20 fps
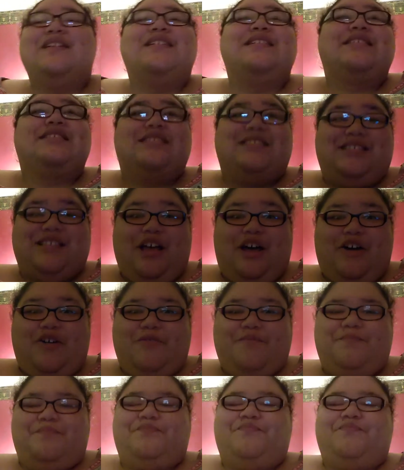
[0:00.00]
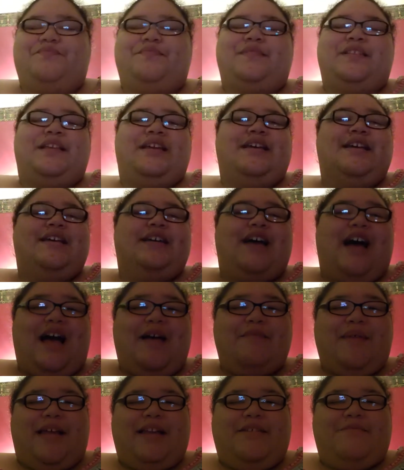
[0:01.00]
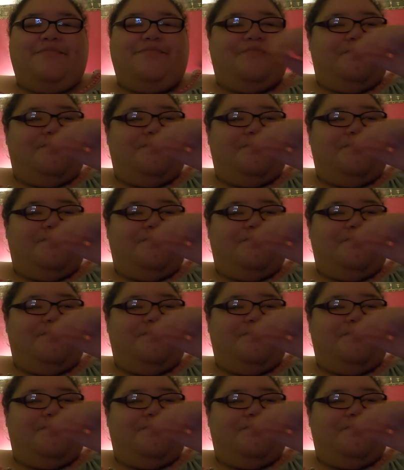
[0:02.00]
so I met him.